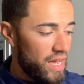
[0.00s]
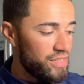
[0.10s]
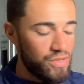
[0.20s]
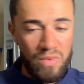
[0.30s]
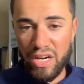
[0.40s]
I
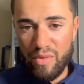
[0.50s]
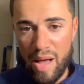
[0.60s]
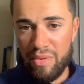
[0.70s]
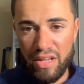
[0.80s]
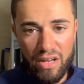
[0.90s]
just want to
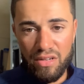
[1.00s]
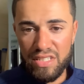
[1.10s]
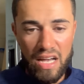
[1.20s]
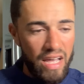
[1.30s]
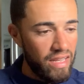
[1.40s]
grab it, go,
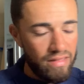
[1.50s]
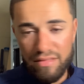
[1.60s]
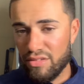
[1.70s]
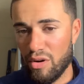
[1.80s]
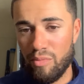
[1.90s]
tie it,
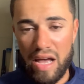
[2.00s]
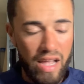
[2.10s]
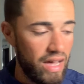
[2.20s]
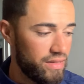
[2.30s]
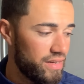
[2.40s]
throw it back
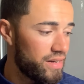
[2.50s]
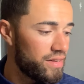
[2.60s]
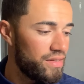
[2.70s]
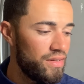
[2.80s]
out there.